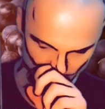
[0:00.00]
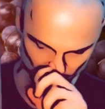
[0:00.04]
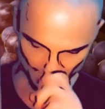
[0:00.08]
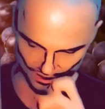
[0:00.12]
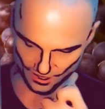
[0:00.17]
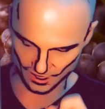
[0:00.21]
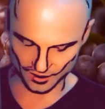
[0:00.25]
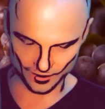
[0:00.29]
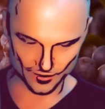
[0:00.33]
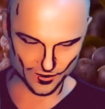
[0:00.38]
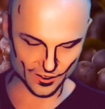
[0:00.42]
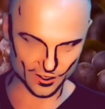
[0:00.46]

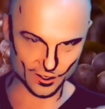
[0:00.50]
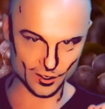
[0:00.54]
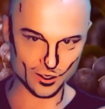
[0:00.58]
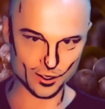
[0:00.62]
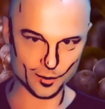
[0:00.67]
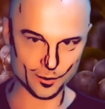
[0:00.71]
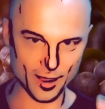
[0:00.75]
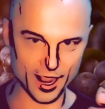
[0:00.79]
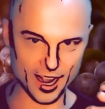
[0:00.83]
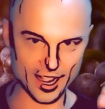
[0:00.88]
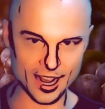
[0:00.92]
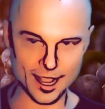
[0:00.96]
The
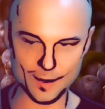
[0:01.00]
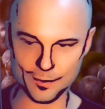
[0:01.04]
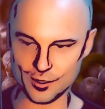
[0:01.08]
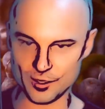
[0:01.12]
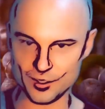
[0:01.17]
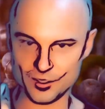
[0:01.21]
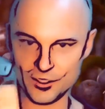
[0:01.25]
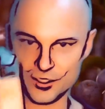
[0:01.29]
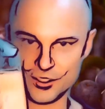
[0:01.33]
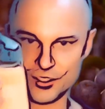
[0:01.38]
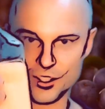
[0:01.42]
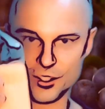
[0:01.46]
pineapple
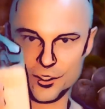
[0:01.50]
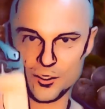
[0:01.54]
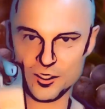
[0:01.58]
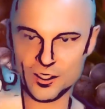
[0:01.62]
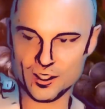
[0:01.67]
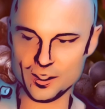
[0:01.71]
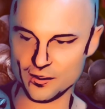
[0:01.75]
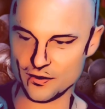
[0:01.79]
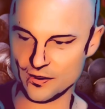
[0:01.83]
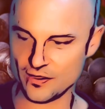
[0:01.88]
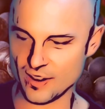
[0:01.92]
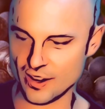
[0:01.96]
and citrus
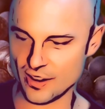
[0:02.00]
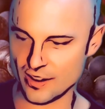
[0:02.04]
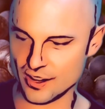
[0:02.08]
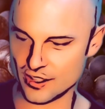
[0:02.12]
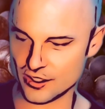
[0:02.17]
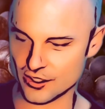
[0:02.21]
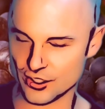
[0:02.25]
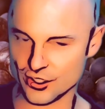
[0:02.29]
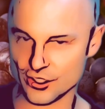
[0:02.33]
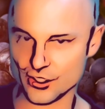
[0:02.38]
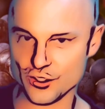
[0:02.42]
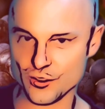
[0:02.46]
are very
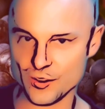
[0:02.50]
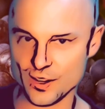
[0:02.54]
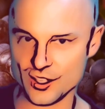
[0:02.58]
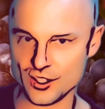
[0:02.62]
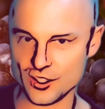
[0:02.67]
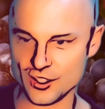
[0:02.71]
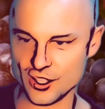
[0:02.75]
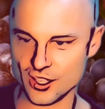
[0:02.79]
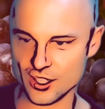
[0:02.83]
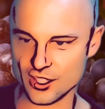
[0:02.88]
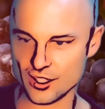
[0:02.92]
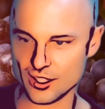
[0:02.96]

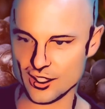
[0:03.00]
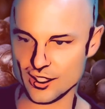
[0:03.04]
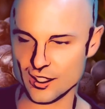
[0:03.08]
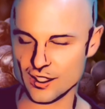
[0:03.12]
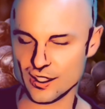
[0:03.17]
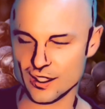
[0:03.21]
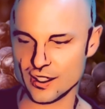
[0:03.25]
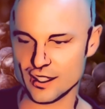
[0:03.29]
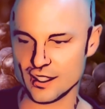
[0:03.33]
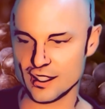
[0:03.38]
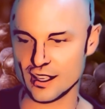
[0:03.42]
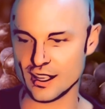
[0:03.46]
astringent.
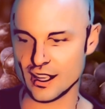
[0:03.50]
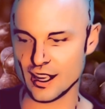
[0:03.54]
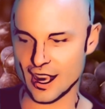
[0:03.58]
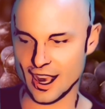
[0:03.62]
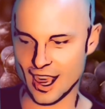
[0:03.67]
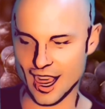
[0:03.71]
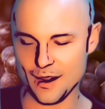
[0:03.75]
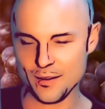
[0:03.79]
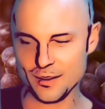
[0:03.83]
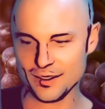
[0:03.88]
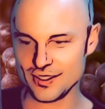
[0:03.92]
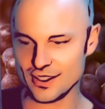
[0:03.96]

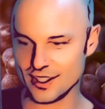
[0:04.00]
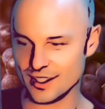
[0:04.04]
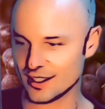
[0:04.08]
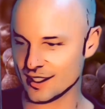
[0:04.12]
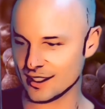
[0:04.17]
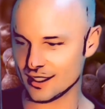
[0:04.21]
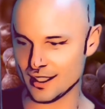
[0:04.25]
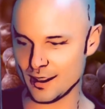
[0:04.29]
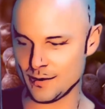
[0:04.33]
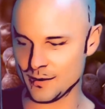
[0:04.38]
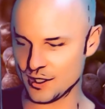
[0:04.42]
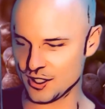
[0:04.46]
I would say
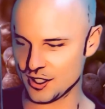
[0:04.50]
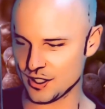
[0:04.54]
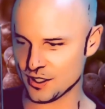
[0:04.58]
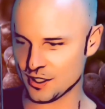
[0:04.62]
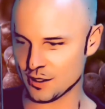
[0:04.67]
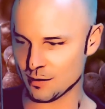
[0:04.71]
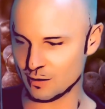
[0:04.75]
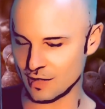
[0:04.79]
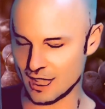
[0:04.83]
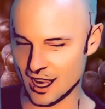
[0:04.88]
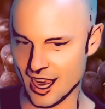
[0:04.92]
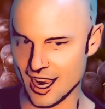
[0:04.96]
that lemon ginger
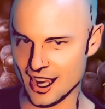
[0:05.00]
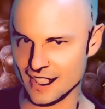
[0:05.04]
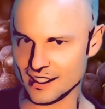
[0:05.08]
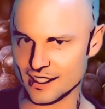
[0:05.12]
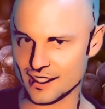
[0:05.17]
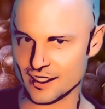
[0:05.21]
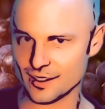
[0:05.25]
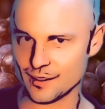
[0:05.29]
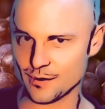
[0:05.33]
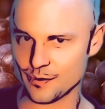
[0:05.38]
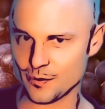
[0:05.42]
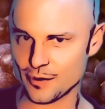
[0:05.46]
blast
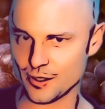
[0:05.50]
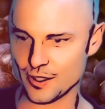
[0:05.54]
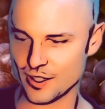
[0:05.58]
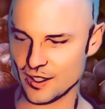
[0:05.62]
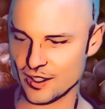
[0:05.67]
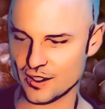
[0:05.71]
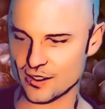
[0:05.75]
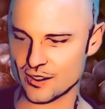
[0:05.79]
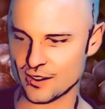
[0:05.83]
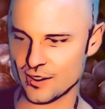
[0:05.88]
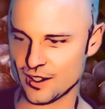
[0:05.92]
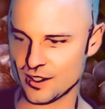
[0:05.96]
is pretty
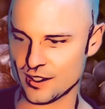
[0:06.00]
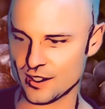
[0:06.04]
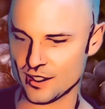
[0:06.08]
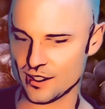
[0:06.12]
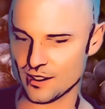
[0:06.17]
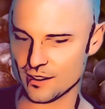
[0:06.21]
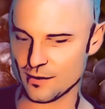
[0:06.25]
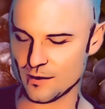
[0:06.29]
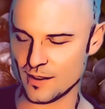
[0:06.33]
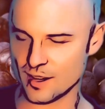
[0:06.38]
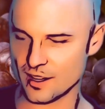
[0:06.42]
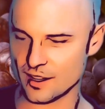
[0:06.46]
astringent
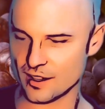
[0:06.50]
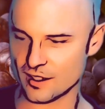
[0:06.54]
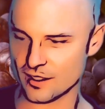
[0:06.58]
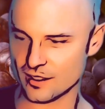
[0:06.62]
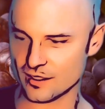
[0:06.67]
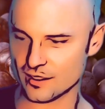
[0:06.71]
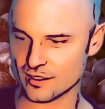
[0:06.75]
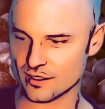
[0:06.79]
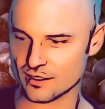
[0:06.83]
as well.